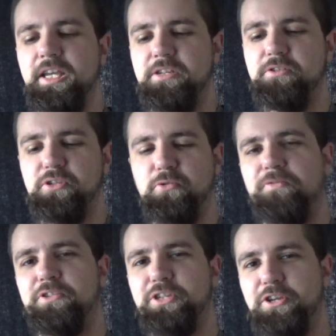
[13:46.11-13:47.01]
You just sort
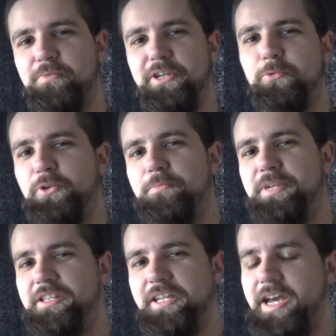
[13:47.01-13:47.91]
of assume that it wouldn't
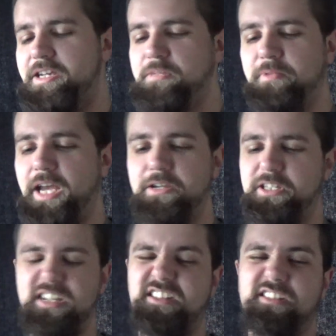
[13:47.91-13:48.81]
be the case, but
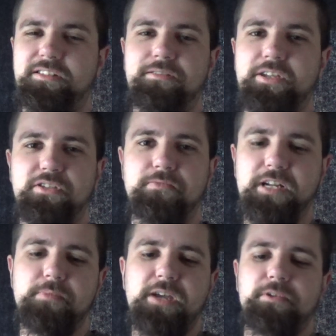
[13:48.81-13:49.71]
actually it doesn't
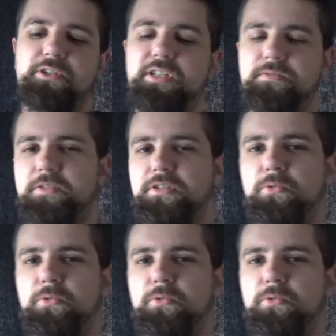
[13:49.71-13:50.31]
really make much difference.